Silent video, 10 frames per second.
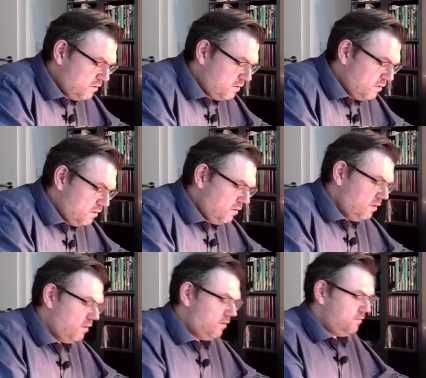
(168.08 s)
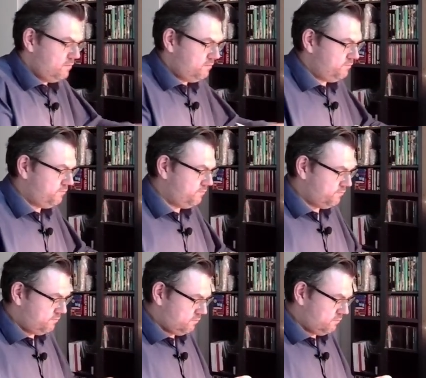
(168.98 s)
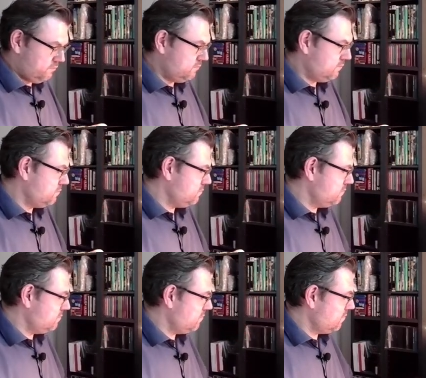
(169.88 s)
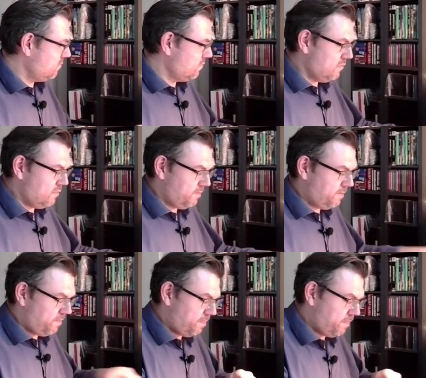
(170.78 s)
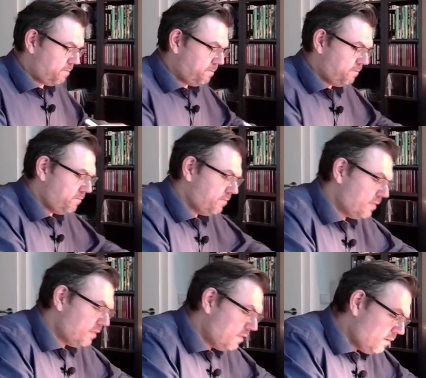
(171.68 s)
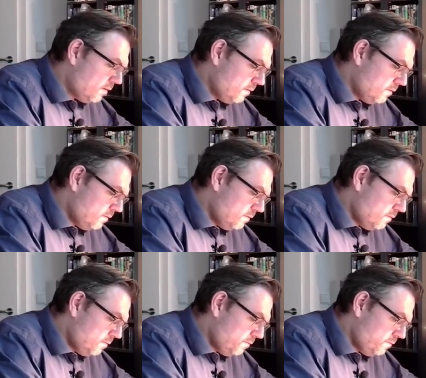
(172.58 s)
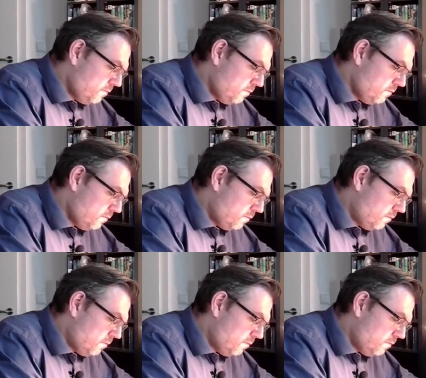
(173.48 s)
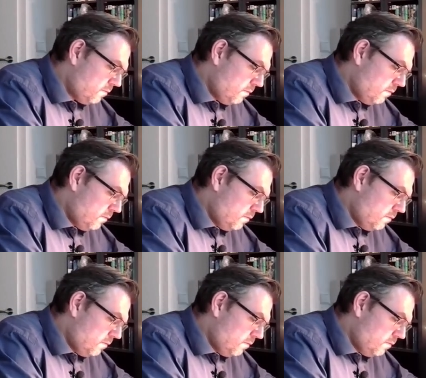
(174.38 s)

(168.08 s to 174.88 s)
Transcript: Nobody speaks.